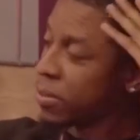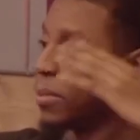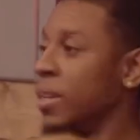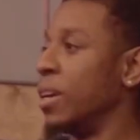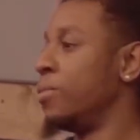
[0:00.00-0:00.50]

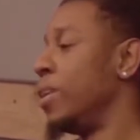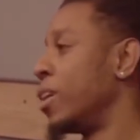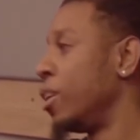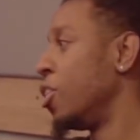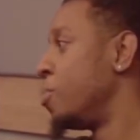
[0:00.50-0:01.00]
Yeah, I feel
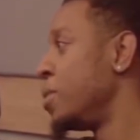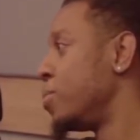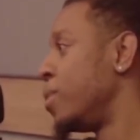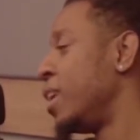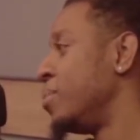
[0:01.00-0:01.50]
like a lot of
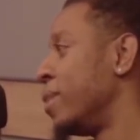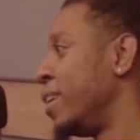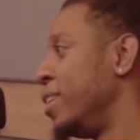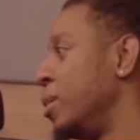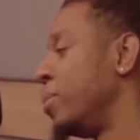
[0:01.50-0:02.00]
people hide
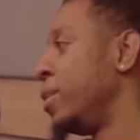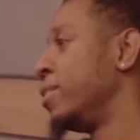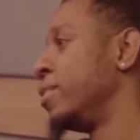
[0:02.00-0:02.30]
behind their pain.